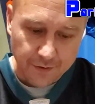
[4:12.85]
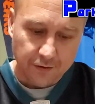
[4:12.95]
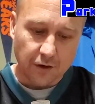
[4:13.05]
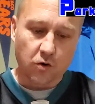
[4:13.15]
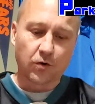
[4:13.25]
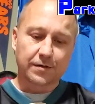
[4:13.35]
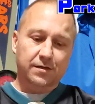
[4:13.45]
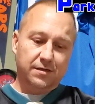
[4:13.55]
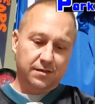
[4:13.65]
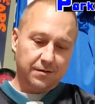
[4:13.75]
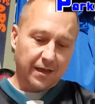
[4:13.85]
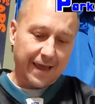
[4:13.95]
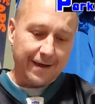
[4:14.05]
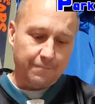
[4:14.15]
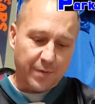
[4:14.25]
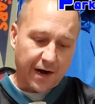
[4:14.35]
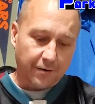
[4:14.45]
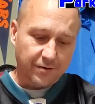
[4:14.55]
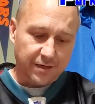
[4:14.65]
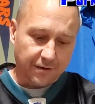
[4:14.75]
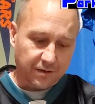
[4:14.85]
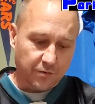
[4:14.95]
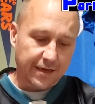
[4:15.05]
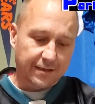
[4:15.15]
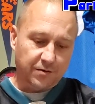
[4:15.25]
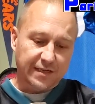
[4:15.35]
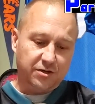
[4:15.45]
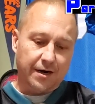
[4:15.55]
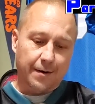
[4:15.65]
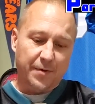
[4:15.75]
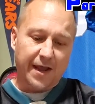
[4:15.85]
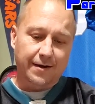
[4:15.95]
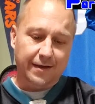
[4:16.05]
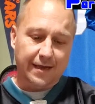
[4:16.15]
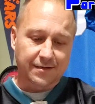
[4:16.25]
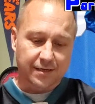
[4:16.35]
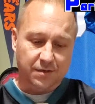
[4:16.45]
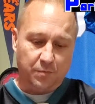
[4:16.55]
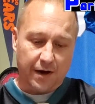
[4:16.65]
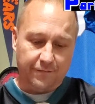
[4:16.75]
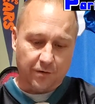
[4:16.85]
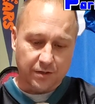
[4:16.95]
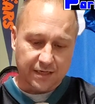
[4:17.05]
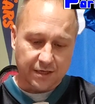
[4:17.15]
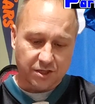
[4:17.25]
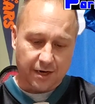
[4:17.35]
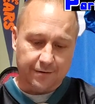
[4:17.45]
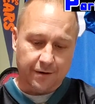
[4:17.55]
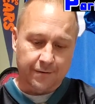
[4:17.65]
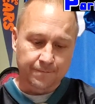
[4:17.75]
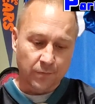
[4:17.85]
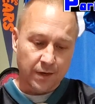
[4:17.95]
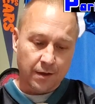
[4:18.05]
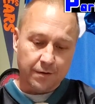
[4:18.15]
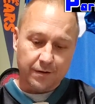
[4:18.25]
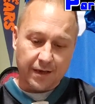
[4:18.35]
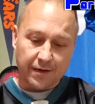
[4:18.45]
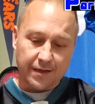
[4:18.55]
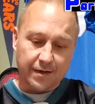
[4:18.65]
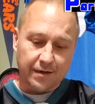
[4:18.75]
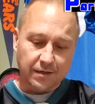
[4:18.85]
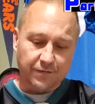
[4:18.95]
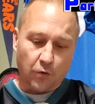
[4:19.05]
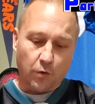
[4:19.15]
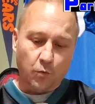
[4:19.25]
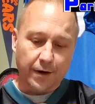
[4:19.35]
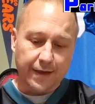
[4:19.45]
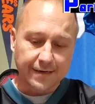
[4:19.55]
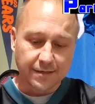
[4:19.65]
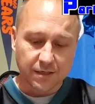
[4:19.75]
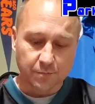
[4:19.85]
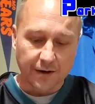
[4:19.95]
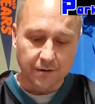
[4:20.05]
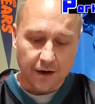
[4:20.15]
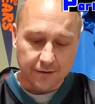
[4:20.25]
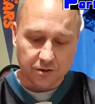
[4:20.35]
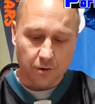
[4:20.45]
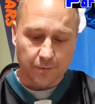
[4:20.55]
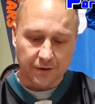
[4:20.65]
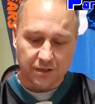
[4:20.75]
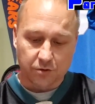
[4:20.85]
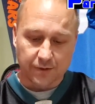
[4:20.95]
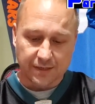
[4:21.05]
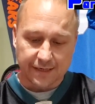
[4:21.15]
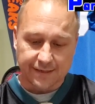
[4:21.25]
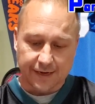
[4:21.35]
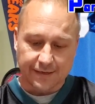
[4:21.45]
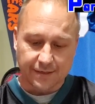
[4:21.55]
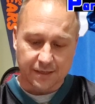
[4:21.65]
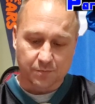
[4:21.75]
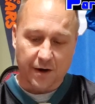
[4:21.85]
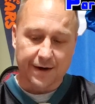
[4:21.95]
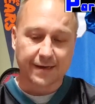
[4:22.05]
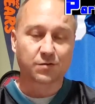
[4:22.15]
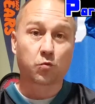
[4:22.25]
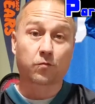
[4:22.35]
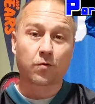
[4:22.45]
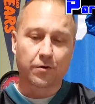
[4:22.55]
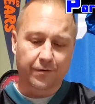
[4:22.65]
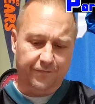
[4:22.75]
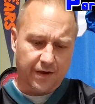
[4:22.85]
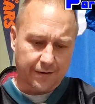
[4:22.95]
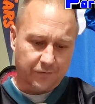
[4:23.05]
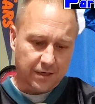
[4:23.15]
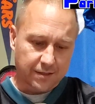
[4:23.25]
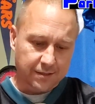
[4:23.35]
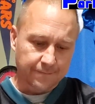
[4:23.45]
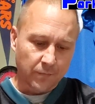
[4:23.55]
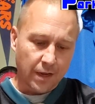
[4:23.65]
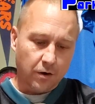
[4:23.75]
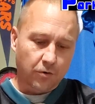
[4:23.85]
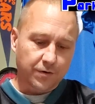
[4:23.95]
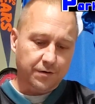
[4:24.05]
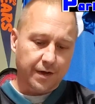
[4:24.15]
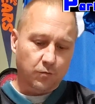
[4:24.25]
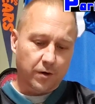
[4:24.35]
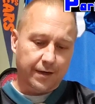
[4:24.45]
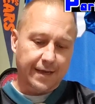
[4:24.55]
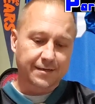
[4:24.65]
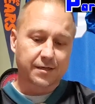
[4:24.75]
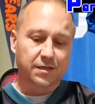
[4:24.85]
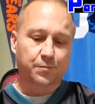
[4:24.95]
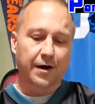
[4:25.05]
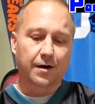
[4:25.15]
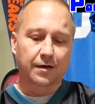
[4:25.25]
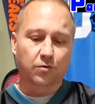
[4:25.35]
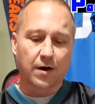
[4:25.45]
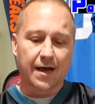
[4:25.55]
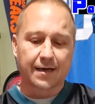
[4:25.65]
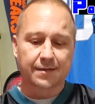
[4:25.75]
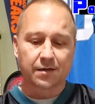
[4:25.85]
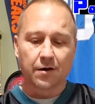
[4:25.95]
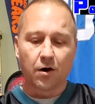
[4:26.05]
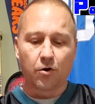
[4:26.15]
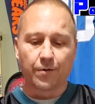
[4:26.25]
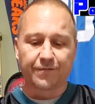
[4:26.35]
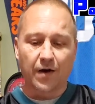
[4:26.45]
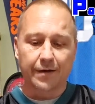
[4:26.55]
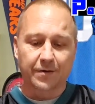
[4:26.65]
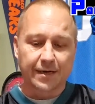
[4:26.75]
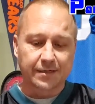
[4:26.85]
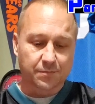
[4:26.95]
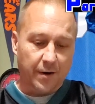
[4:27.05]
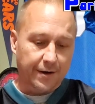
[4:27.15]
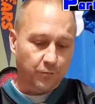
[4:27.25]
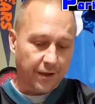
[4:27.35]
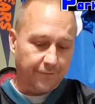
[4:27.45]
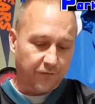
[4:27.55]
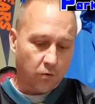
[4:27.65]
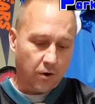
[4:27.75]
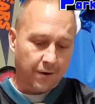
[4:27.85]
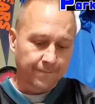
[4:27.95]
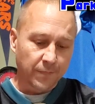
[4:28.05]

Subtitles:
The Colts and Bears are 3-3 straight up and against the spread versus each other. Indy is 4-1 against the spread in October, 2-6 against the spread as road favorites, 0-3-1 against the spread on grass, 0-5 against the spread in week 4.